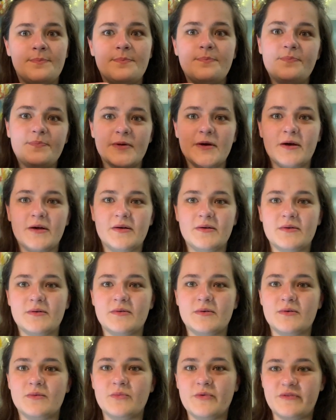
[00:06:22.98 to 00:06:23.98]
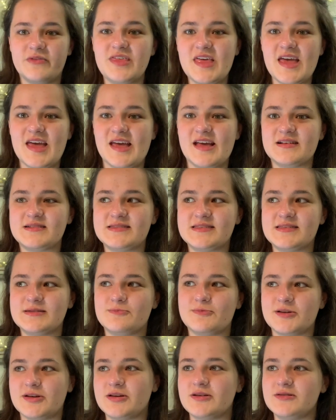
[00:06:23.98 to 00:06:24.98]
But with this,
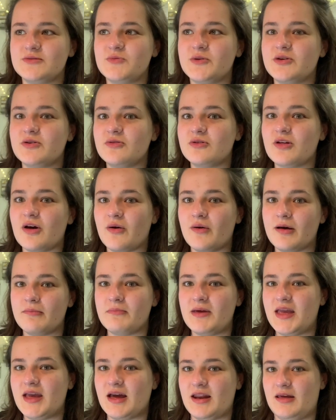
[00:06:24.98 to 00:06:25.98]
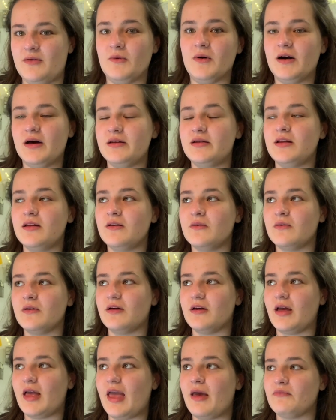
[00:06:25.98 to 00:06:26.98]
because we couldn't go and meet anyone,
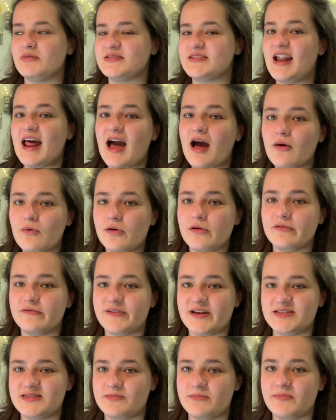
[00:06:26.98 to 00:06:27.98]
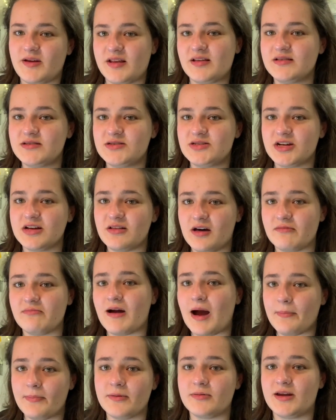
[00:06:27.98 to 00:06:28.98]
it was an hour on Facebook Messenger, like
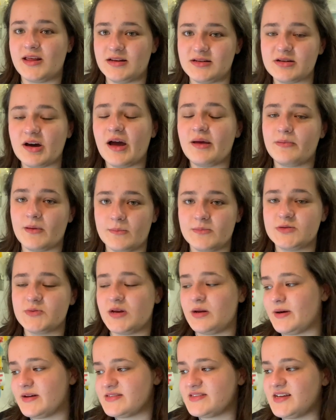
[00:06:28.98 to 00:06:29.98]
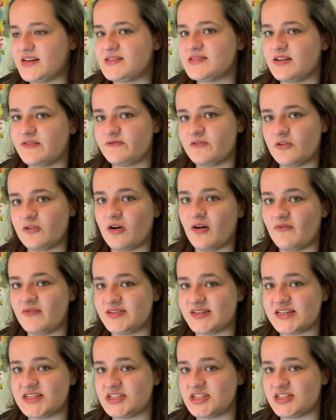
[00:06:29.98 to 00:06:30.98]
rapidly typing between about six different
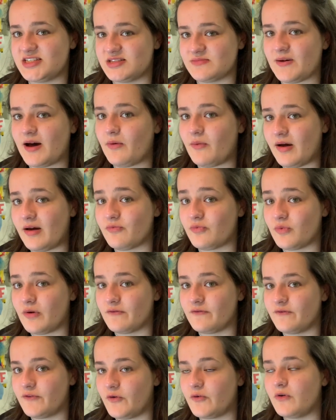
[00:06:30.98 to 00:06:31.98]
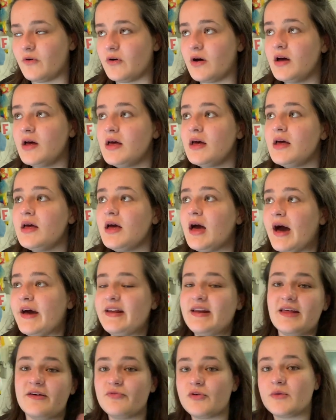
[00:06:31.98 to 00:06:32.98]
conversations about what everyone thought. And
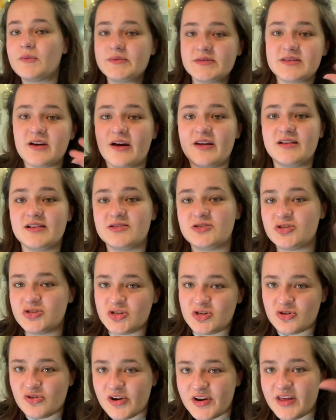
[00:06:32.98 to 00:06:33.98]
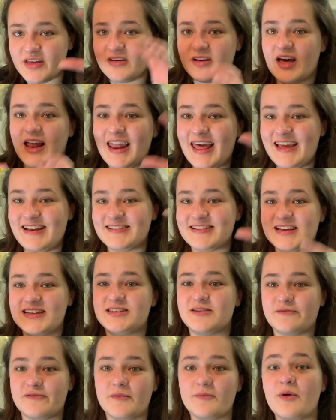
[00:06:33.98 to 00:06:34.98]
then everyone was kind of trying to collate
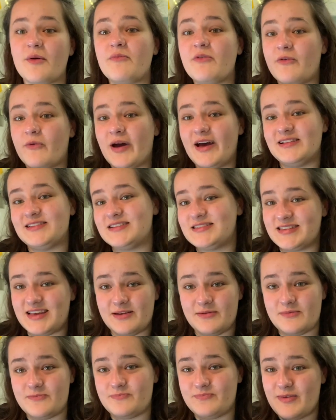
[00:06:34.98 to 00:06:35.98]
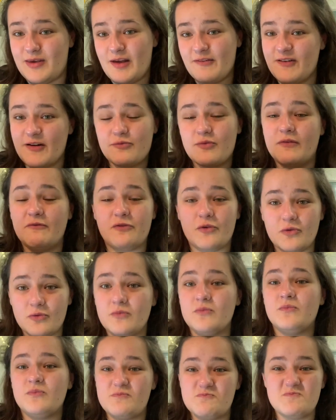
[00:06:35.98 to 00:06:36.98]
data from everywhere to see if everyone thought
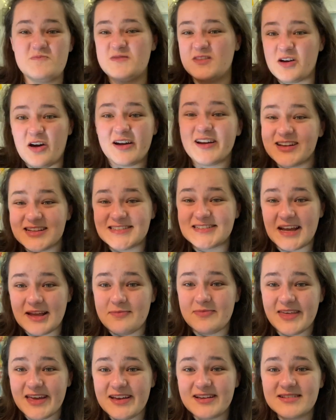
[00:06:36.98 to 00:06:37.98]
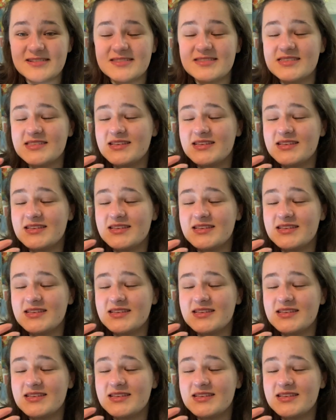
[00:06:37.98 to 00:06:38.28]
kind of the same things.